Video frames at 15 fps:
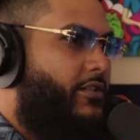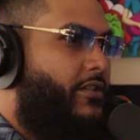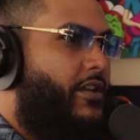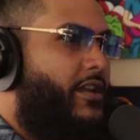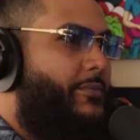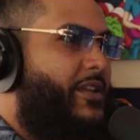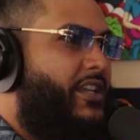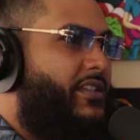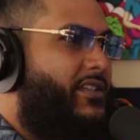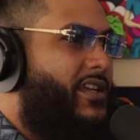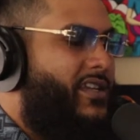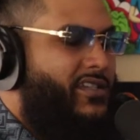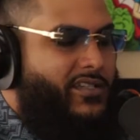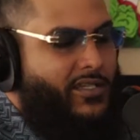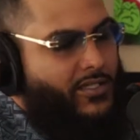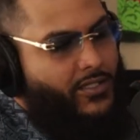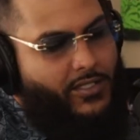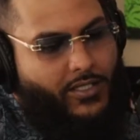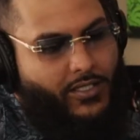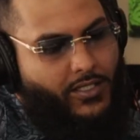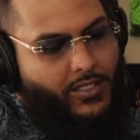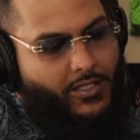You know what I mean? Like,
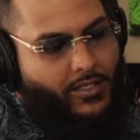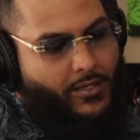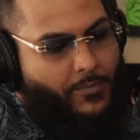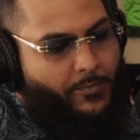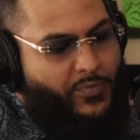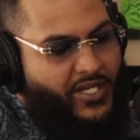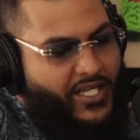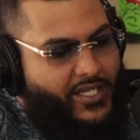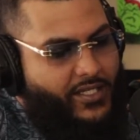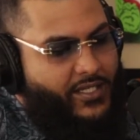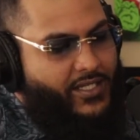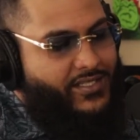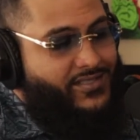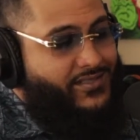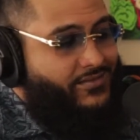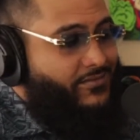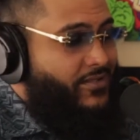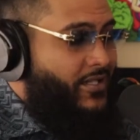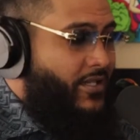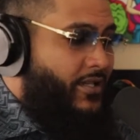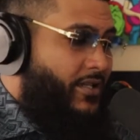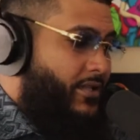but it's
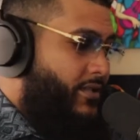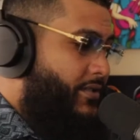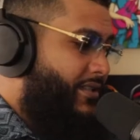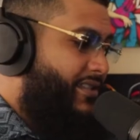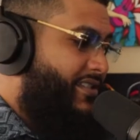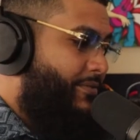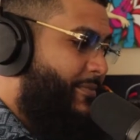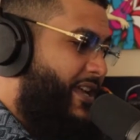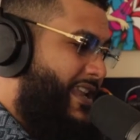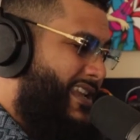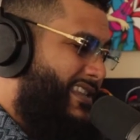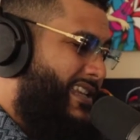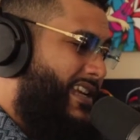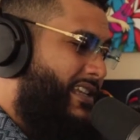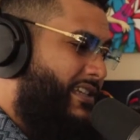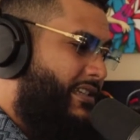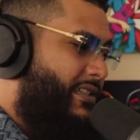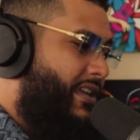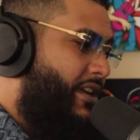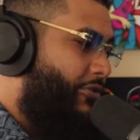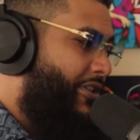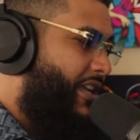listen, man. At the end of the
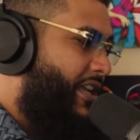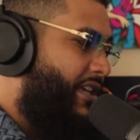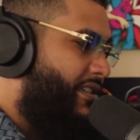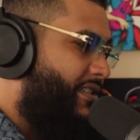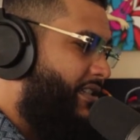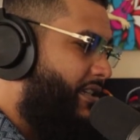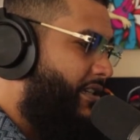day, we can't